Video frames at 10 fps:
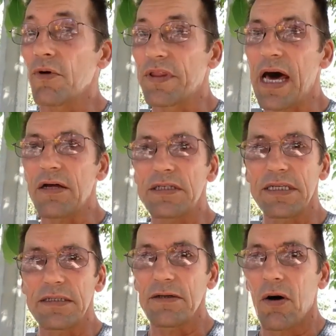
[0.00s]
Well, that's
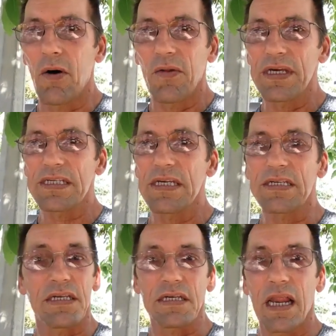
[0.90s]
all this
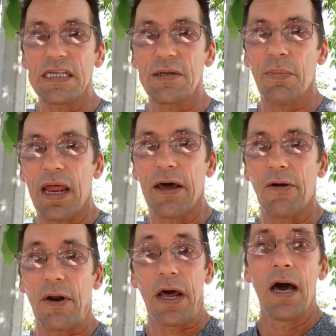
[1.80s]
is a lesson
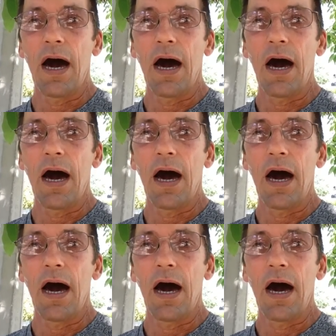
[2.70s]
plan on